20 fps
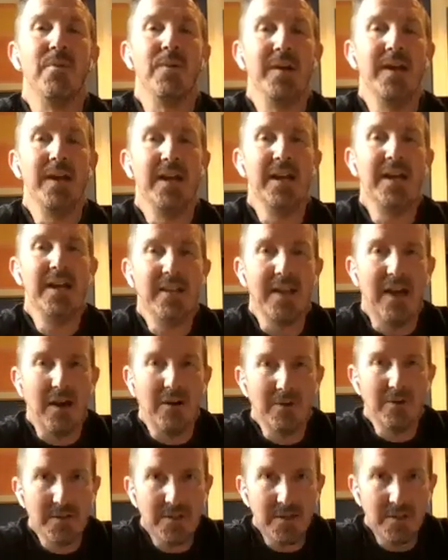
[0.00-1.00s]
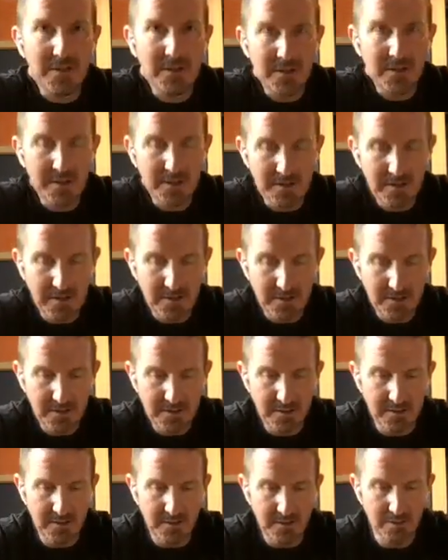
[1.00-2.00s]
Breathe out.
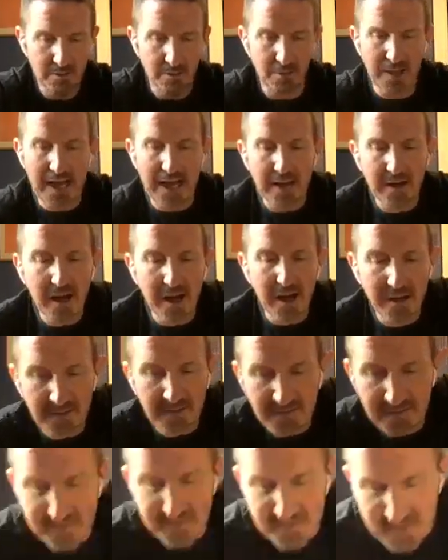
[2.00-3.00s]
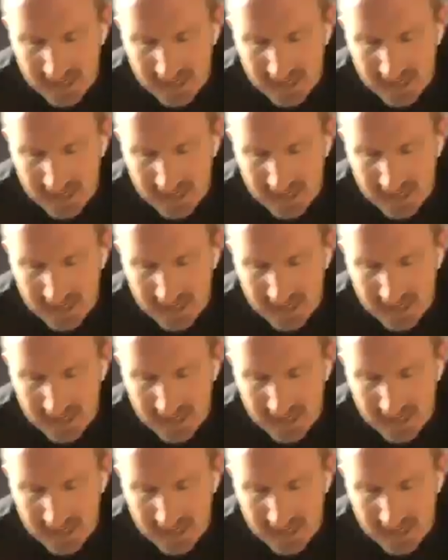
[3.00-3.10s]
We'll add on this